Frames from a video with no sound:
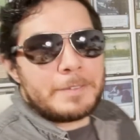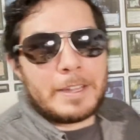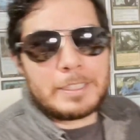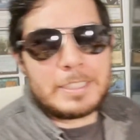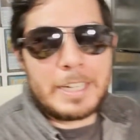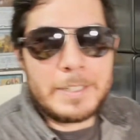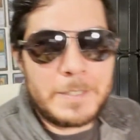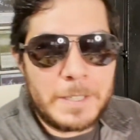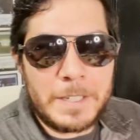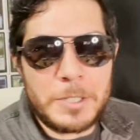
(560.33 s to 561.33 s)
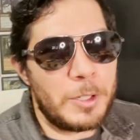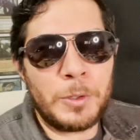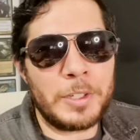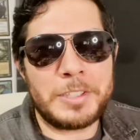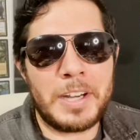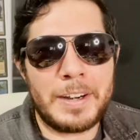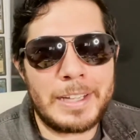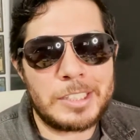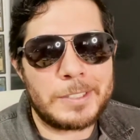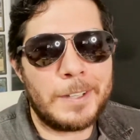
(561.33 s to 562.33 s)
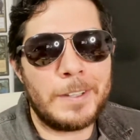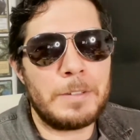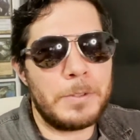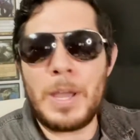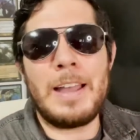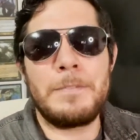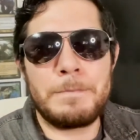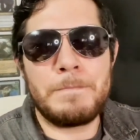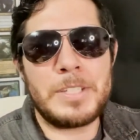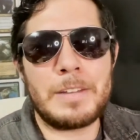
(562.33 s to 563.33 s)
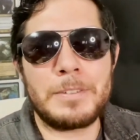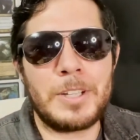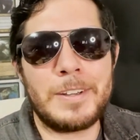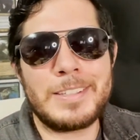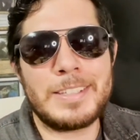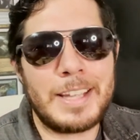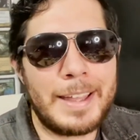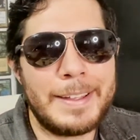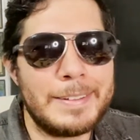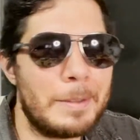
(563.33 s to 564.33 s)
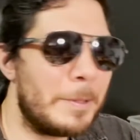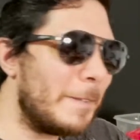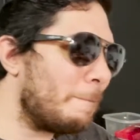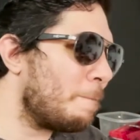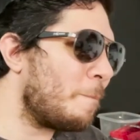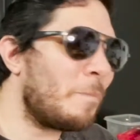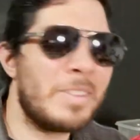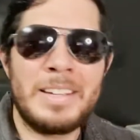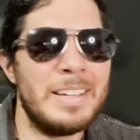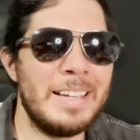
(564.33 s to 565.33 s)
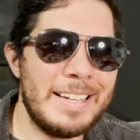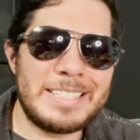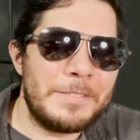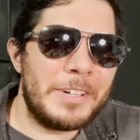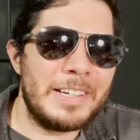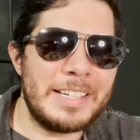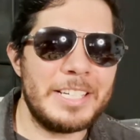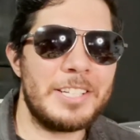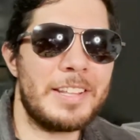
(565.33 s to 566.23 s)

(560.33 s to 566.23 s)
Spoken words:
Alexandria, you can only draw an extra card if you have 7 cards in hand. I mean, it's a very niche